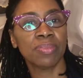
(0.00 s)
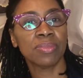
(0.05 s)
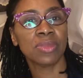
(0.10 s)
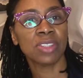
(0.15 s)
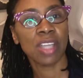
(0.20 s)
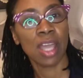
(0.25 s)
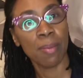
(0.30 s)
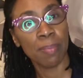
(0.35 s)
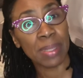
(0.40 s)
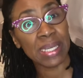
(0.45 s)

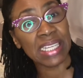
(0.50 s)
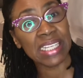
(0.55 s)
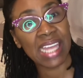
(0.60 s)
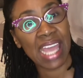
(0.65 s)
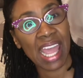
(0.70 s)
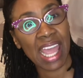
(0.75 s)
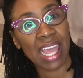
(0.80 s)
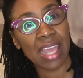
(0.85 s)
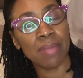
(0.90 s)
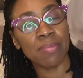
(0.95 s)
company
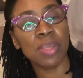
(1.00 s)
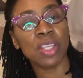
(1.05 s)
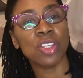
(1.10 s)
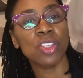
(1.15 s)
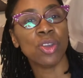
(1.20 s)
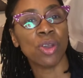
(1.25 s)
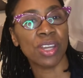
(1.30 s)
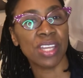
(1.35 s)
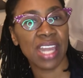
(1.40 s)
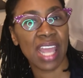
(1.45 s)
name,
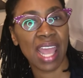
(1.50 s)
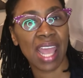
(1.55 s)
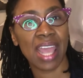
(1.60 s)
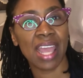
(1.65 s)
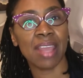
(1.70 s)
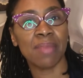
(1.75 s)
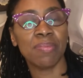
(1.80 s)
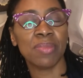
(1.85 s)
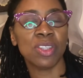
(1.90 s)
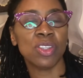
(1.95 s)

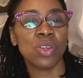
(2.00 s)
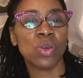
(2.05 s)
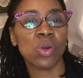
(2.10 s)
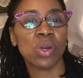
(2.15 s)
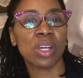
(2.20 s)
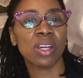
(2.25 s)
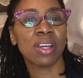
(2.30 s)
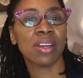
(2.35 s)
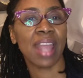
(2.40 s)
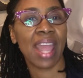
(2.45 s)

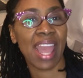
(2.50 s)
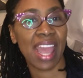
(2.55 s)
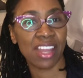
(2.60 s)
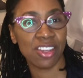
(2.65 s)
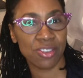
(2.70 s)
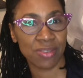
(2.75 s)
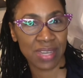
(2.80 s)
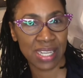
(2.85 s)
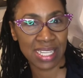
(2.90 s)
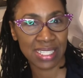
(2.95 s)
your
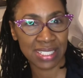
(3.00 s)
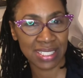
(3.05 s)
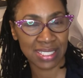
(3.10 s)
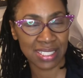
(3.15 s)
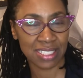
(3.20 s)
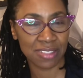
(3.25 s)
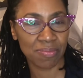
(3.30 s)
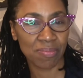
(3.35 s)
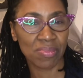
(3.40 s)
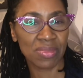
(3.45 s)

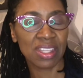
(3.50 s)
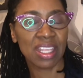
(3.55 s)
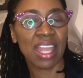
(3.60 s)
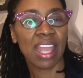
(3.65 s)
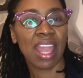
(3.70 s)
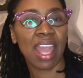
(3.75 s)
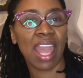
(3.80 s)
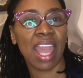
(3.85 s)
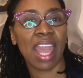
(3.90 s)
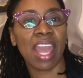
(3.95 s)
address,
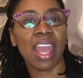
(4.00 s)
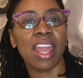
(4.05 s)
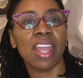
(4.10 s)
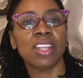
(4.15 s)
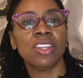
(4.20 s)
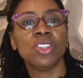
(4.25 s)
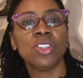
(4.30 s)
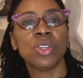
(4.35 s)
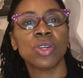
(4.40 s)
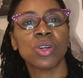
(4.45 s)

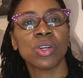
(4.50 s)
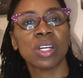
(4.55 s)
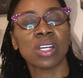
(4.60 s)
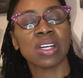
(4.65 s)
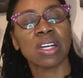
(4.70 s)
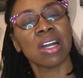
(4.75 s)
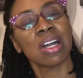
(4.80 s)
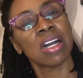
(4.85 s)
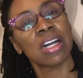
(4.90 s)
and your